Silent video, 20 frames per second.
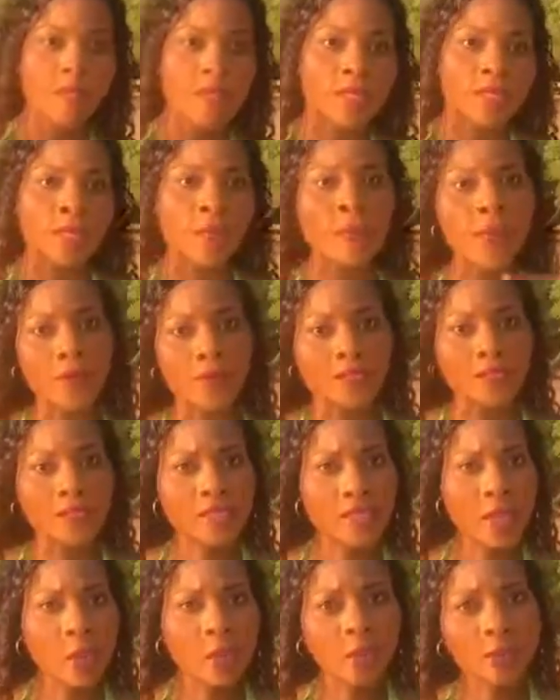the
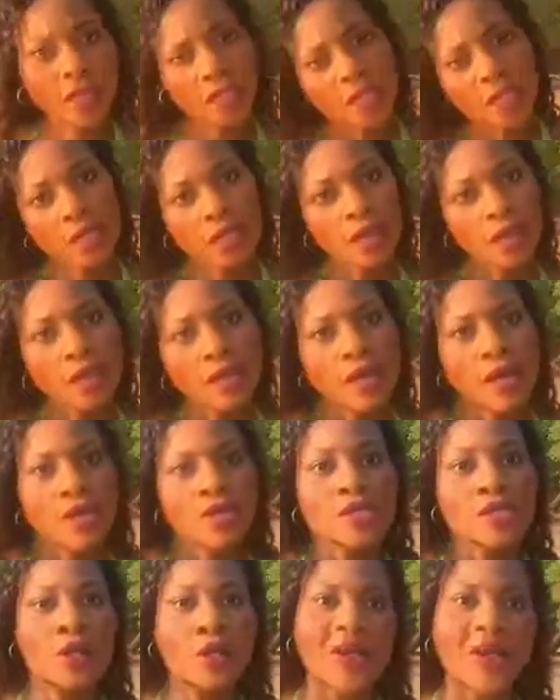Periscope link.
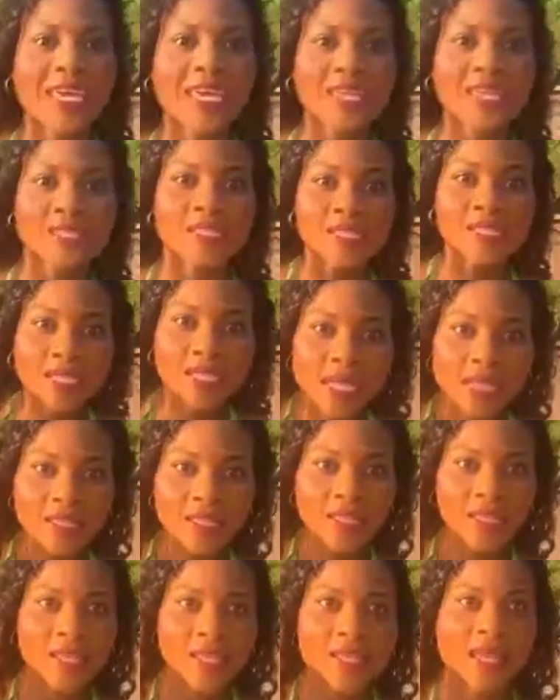So go ahead and select
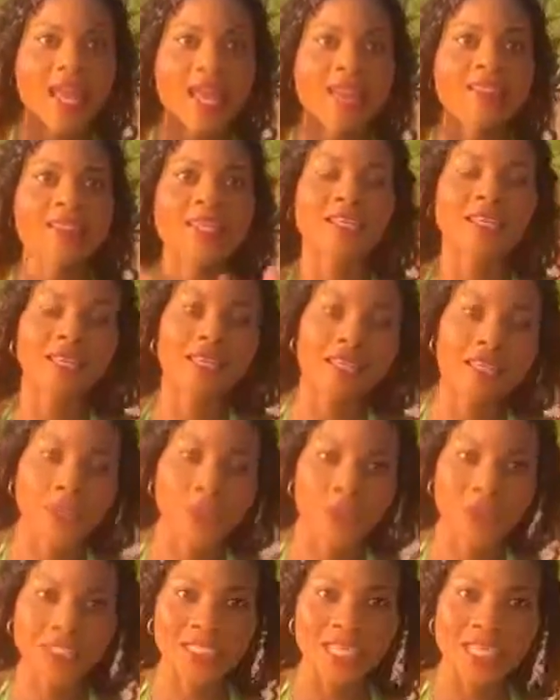the link, and then the
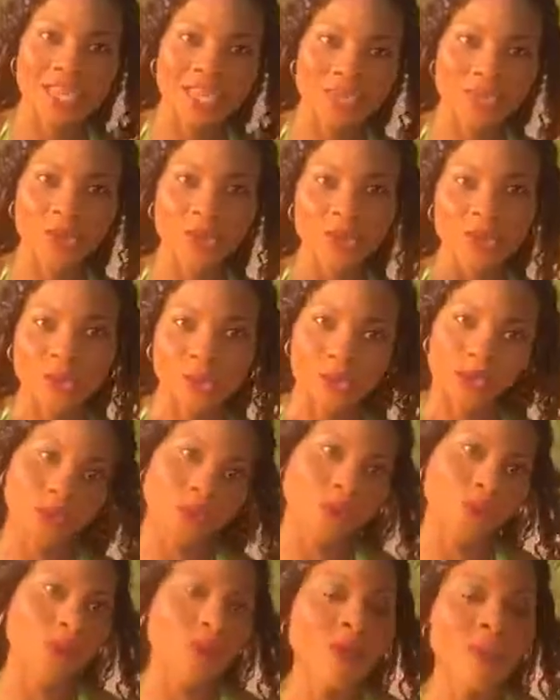link will take you
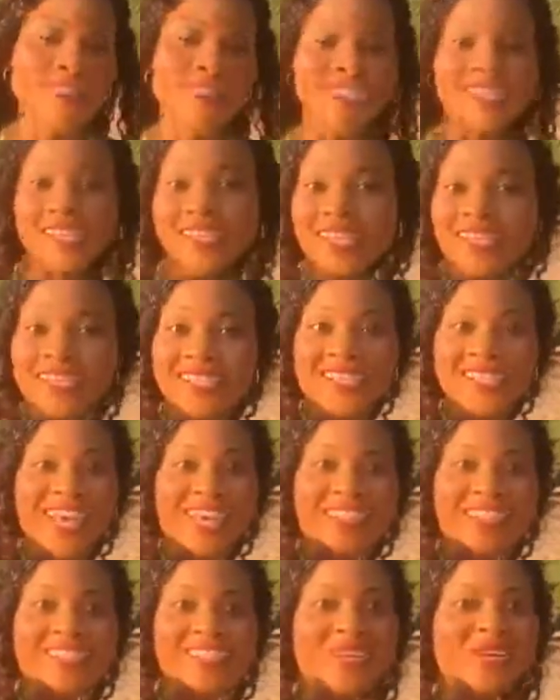to the
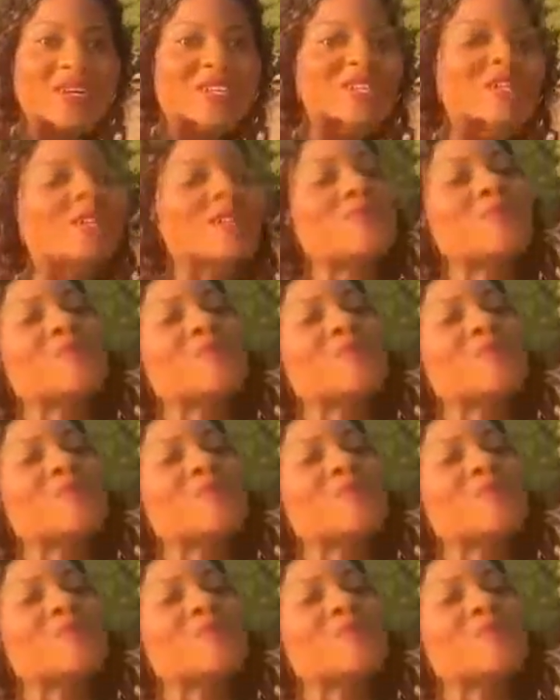sunset. So it's going to